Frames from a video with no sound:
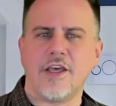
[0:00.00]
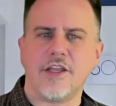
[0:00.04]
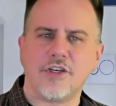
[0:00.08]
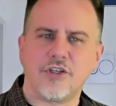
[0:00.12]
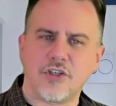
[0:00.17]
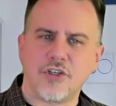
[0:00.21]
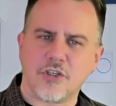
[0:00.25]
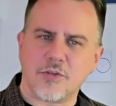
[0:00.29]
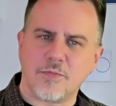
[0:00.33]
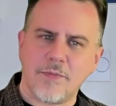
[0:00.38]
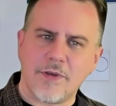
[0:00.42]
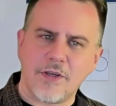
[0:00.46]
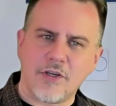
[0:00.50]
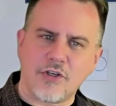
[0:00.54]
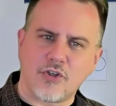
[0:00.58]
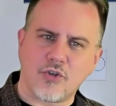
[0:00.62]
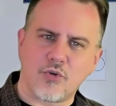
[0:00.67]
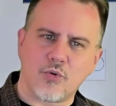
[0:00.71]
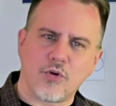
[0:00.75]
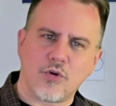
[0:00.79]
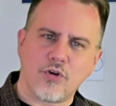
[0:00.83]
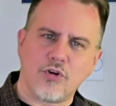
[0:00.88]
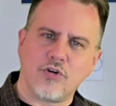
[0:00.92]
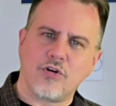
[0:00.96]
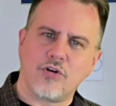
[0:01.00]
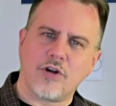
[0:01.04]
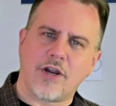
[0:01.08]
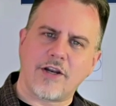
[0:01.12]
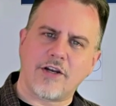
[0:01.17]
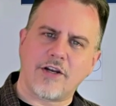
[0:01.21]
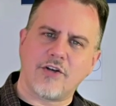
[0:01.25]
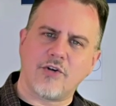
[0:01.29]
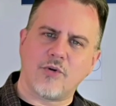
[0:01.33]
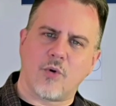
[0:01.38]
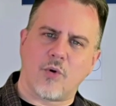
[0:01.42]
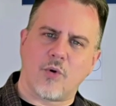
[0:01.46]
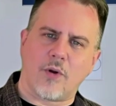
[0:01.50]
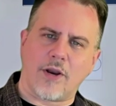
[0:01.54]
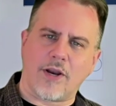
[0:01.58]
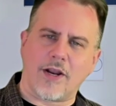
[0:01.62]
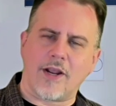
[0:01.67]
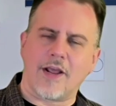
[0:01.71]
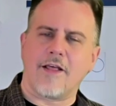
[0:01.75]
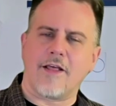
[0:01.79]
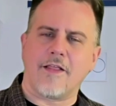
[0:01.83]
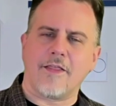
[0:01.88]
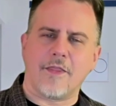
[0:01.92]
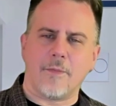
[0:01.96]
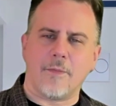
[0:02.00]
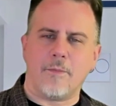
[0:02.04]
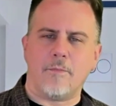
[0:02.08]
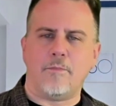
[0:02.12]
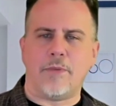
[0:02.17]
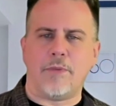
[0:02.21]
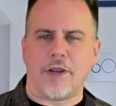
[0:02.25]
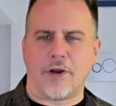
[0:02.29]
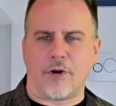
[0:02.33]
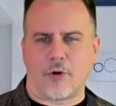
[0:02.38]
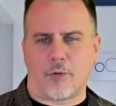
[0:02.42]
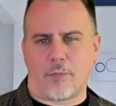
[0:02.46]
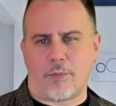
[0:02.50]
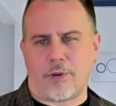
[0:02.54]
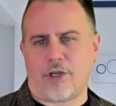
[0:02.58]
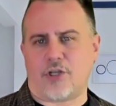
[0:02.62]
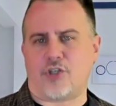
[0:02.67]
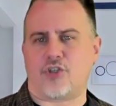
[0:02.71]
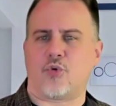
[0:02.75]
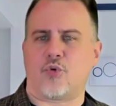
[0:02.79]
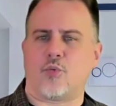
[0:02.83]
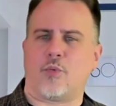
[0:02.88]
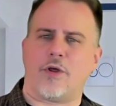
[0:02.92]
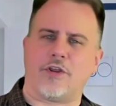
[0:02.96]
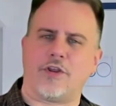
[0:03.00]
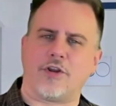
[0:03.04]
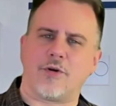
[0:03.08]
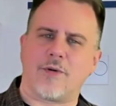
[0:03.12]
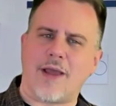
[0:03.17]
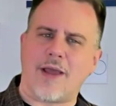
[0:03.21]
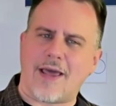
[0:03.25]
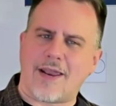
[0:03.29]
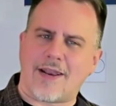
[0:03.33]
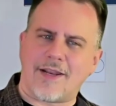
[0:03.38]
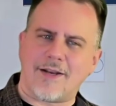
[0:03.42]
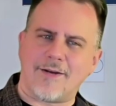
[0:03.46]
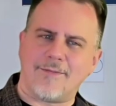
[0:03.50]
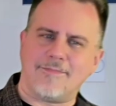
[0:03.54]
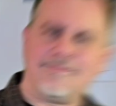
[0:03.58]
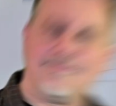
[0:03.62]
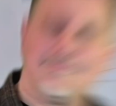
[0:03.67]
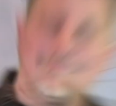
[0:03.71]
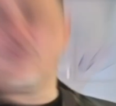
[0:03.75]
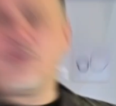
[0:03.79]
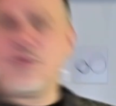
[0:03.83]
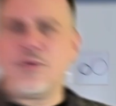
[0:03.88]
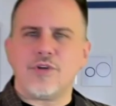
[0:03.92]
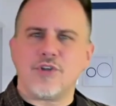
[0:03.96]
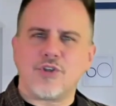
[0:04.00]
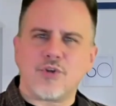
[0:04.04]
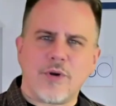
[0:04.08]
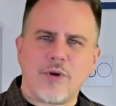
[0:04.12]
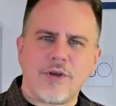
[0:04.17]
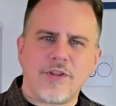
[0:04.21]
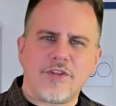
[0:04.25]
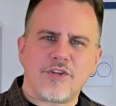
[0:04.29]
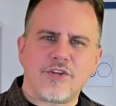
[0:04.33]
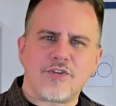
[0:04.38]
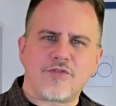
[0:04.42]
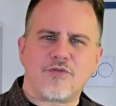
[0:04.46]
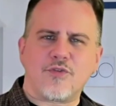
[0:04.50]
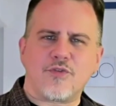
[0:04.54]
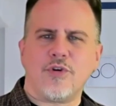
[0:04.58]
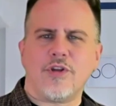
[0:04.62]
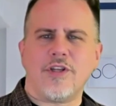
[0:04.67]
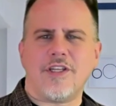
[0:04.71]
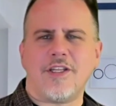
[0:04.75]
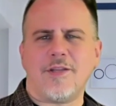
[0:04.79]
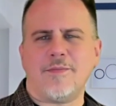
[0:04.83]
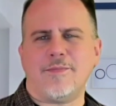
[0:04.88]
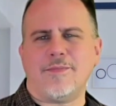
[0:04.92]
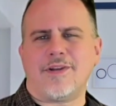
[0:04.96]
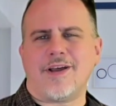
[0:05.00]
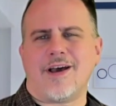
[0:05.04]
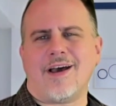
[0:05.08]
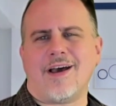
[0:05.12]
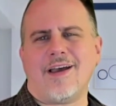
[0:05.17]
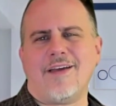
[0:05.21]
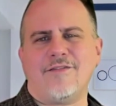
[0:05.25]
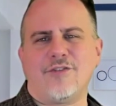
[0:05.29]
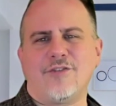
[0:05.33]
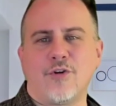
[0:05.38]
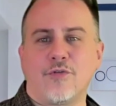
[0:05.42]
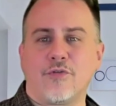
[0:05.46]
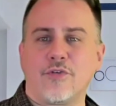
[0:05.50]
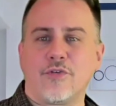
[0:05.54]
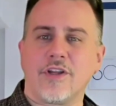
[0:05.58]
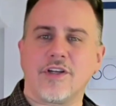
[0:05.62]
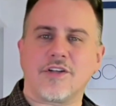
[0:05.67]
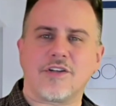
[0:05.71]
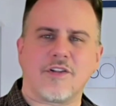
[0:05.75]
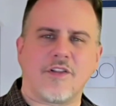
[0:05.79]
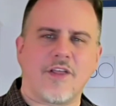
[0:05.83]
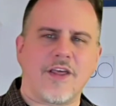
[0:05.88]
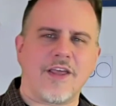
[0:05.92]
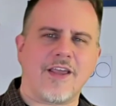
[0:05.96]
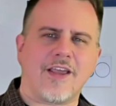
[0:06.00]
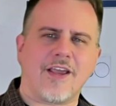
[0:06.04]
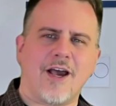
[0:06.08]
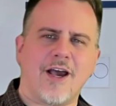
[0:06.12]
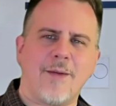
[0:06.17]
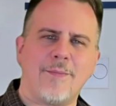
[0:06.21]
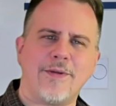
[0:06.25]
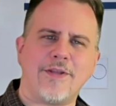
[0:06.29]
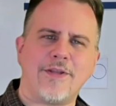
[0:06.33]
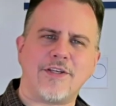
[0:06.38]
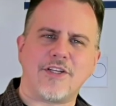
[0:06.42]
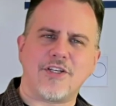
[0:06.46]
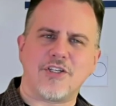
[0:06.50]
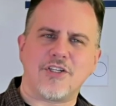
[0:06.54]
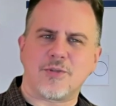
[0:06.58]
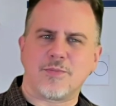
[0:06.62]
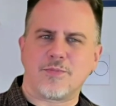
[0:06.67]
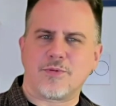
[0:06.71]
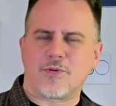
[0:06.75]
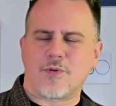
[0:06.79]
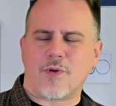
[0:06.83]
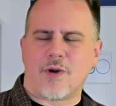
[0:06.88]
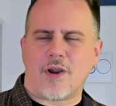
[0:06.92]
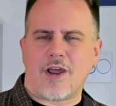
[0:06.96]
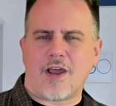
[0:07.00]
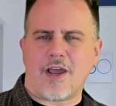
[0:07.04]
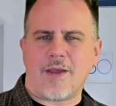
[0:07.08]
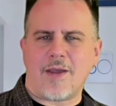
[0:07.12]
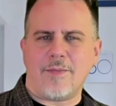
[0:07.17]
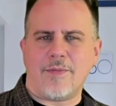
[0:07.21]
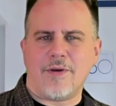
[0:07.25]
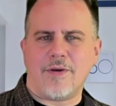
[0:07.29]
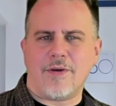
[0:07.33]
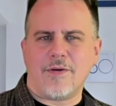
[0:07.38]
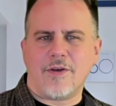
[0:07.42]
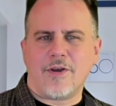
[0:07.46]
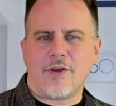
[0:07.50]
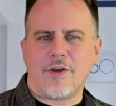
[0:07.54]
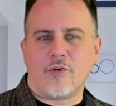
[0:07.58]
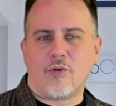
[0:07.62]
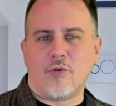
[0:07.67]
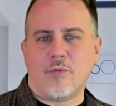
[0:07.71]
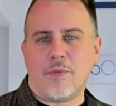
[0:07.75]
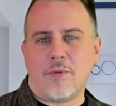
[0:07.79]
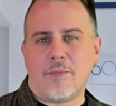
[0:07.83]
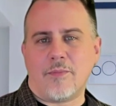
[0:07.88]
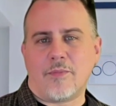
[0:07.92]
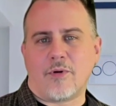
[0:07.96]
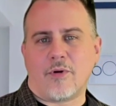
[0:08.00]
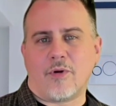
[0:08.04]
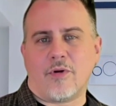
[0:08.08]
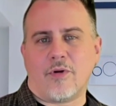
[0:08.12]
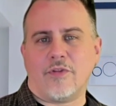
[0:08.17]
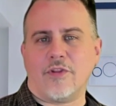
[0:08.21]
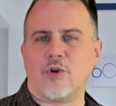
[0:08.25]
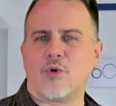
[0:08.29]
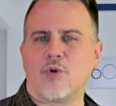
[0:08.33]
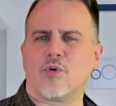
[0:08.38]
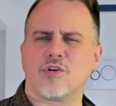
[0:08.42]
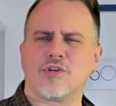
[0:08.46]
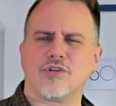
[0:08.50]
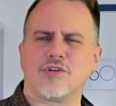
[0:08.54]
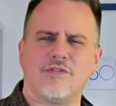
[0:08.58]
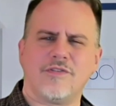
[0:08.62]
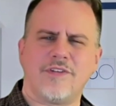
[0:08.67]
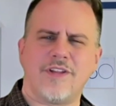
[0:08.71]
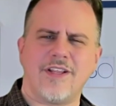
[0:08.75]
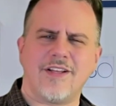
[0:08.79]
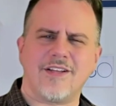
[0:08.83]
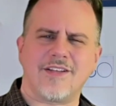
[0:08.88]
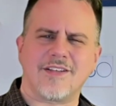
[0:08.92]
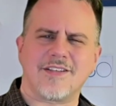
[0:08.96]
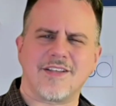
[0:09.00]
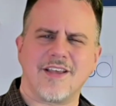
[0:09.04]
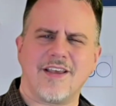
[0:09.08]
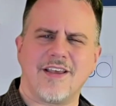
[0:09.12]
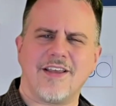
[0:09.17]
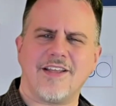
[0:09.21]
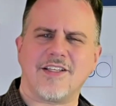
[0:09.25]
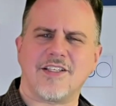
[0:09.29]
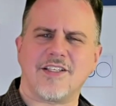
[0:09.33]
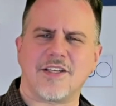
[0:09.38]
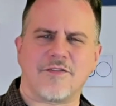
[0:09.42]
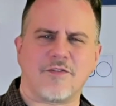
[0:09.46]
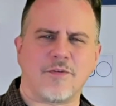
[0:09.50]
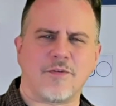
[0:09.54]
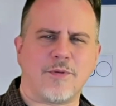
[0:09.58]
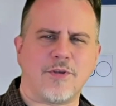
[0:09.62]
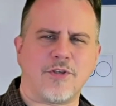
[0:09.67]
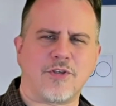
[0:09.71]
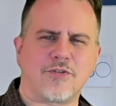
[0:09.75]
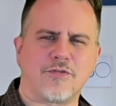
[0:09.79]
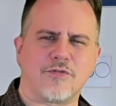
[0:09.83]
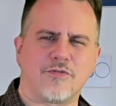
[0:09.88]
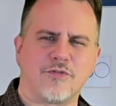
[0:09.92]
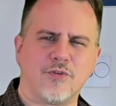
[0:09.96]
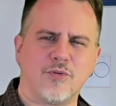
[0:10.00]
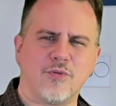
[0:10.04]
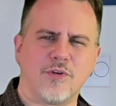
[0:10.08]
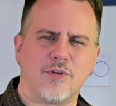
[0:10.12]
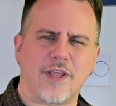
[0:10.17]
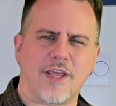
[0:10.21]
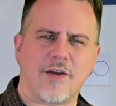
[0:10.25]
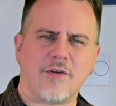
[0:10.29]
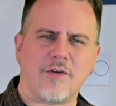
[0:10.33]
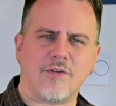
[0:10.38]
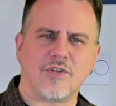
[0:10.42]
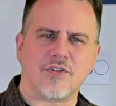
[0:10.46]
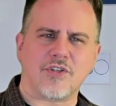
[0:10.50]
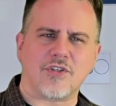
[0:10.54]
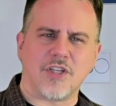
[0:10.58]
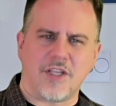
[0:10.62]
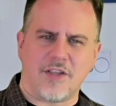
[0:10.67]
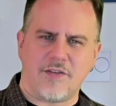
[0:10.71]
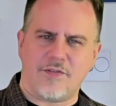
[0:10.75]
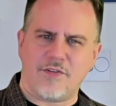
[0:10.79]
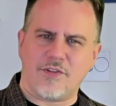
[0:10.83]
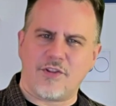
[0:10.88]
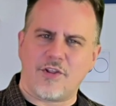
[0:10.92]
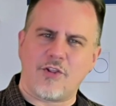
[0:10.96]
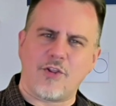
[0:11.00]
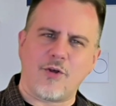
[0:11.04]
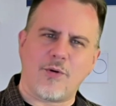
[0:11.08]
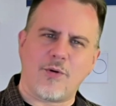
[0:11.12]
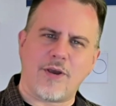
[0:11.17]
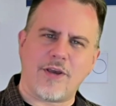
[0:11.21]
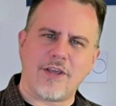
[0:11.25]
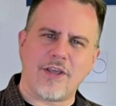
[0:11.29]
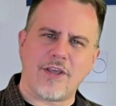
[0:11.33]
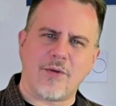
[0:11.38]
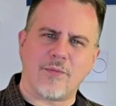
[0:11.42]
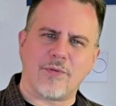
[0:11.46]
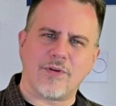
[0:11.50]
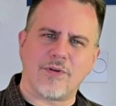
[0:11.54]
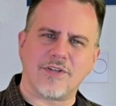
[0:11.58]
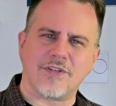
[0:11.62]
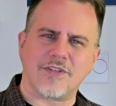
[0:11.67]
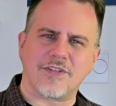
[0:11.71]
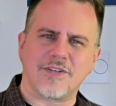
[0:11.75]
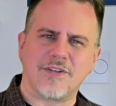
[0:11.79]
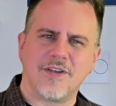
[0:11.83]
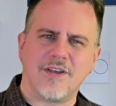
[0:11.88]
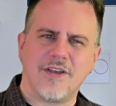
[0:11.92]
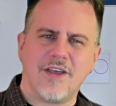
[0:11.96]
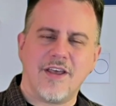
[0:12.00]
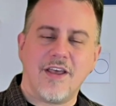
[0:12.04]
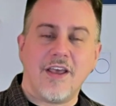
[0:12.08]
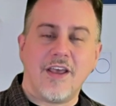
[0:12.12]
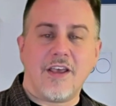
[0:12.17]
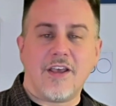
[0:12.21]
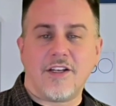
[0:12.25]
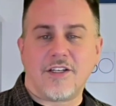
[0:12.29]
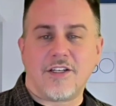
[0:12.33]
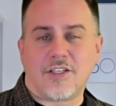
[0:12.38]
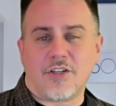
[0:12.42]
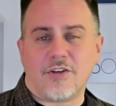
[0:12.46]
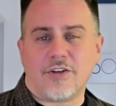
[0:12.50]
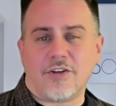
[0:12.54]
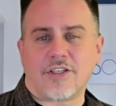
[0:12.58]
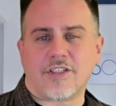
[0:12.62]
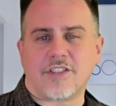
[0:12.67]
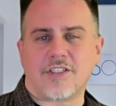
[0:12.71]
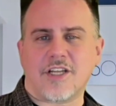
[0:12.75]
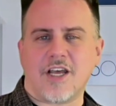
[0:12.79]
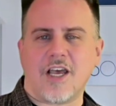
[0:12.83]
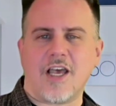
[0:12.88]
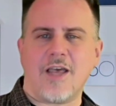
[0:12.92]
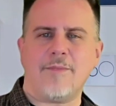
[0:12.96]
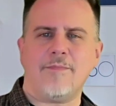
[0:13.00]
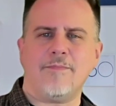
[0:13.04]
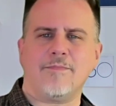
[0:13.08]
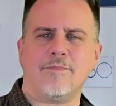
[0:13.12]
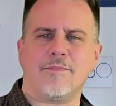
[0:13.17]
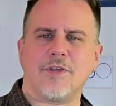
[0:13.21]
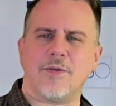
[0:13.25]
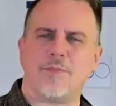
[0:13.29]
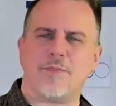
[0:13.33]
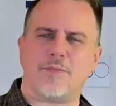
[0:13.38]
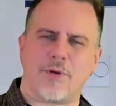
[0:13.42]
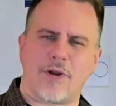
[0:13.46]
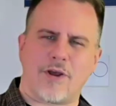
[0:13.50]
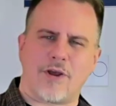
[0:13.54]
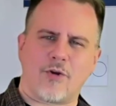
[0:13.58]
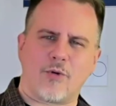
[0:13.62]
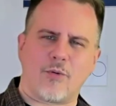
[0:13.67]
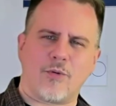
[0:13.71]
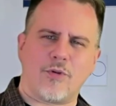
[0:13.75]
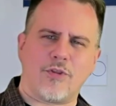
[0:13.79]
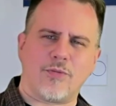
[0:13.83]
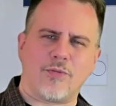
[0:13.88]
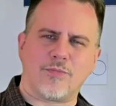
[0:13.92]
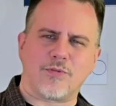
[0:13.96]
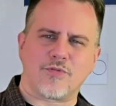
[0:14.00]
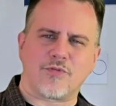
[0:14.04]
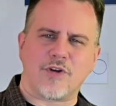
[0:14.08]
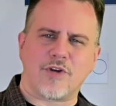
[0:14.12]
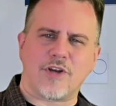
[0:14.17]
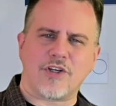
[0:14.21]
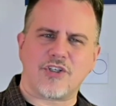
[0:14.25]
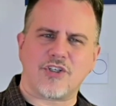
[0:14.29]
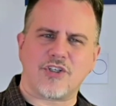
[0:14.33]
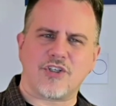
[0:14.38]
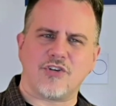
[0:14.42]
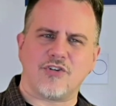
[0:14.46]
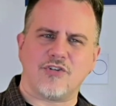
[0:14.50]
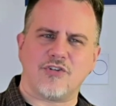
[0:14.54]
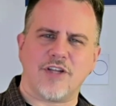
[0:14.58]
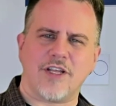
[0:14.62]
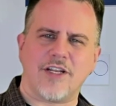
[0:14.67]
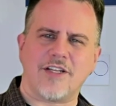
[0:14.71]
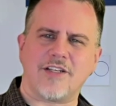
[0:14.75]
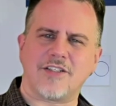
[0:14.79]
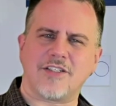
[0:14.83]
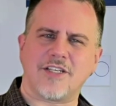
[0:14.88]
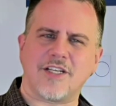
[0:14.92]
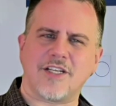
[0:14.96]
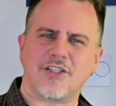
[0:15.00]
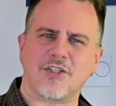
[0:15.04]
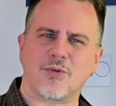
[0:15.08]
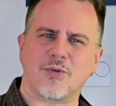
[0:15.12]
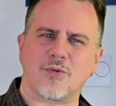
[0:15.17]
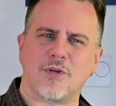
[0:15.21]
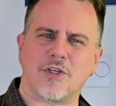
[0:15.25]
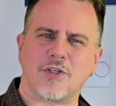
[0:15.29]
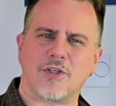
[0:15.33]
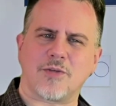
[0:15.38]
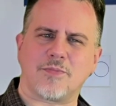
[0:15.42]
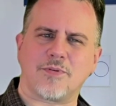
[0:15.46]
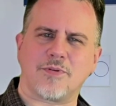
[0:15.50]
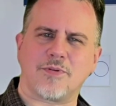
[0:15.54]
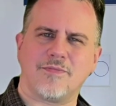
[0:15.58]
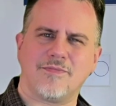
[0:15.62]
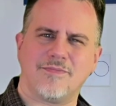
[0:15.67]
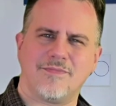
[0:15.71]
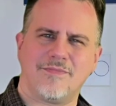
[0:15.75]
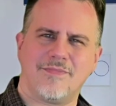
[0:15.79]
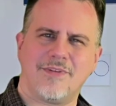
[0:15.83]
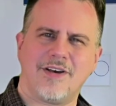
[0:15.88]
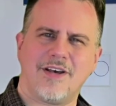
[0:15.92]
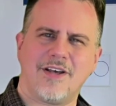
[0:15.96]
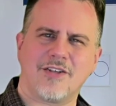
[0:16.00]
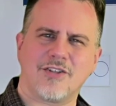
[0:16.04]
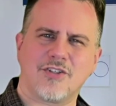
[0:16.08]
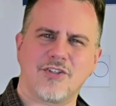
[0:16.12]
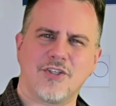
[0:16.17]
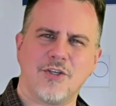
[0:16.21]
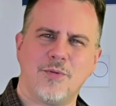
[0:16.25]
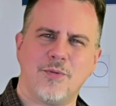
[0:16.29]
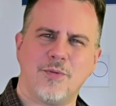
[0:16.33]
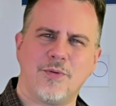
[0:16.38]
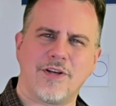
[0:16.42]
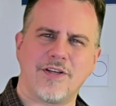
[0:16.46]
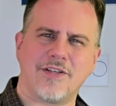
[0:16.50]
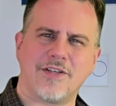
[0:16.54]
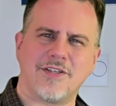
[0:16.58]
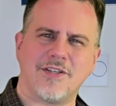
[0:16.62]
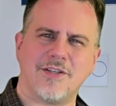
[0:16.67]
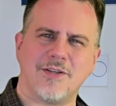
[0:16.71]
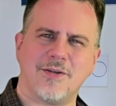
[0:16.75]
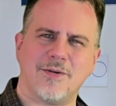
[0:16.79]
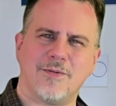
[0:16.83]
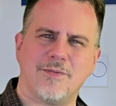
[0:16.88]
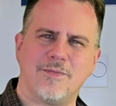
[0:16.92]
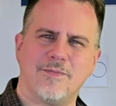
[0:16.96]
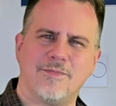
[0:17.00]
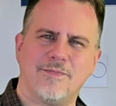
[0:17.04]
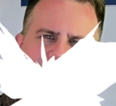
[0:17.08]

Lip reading: Just make sure you're not ignoring the bigger picture while you're at it. If you enjoyed this fruity deep dive, don't forget to like, comment, and subscribe. Remember, in the orchard of data science, every piece of fruit counts, even the low-hanging ones. Until next time, keep your algorithms fresh and your data sets crisp. I'll see you when I see you.